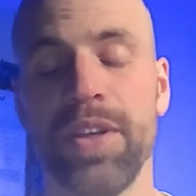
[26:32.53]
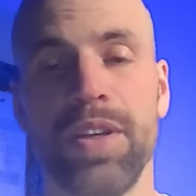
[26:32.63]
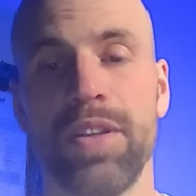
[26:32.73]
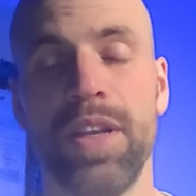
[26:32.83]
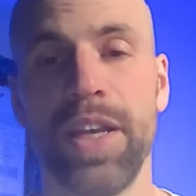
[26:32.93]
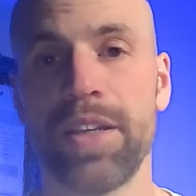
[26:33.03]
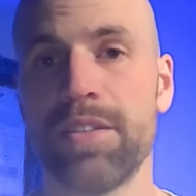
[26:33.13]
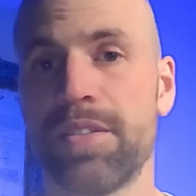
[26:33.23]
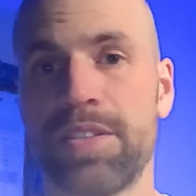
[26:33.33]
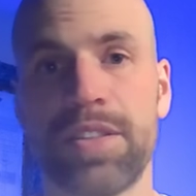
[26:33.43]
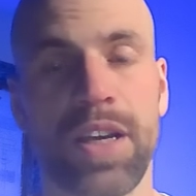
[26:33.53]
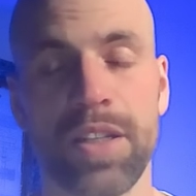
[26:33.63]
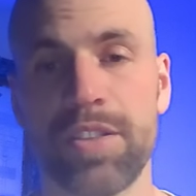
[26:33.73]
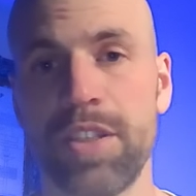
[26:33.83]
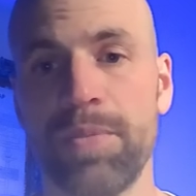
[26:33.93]
the lengths, the start
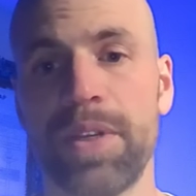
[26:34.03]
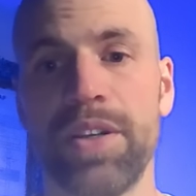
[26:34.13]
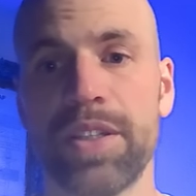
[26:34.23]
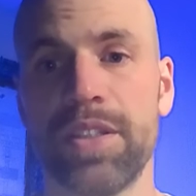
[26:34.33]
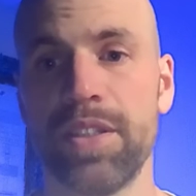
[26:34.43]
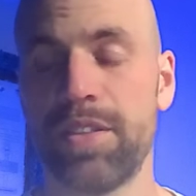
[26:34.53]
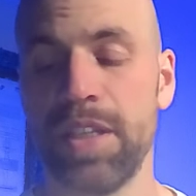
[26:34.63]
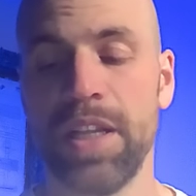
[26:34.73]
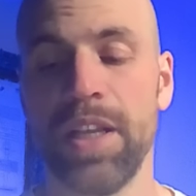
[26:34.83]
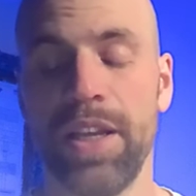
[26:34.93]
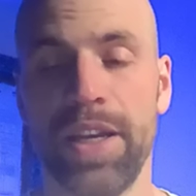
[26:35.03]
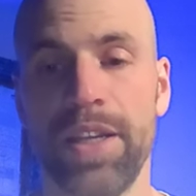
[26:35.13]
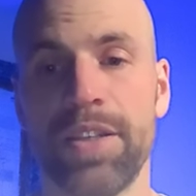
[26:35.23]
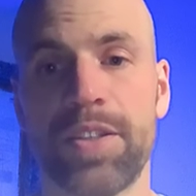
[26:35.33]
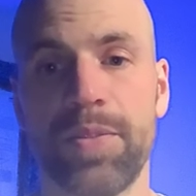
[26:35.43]
and stop characters,
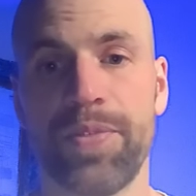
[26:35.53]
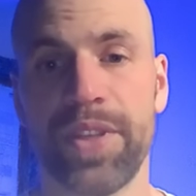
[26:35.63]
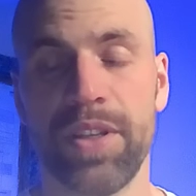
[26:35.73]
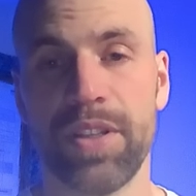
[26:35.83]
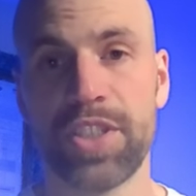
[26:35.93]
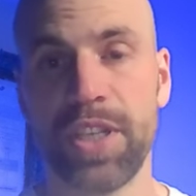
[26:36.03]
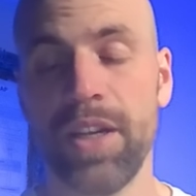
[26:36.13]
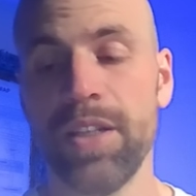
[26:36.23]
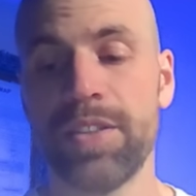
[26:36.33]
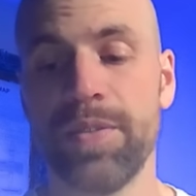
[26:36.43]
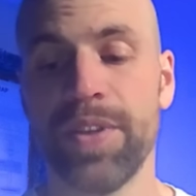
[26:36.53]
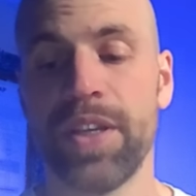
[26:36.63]
and the channels.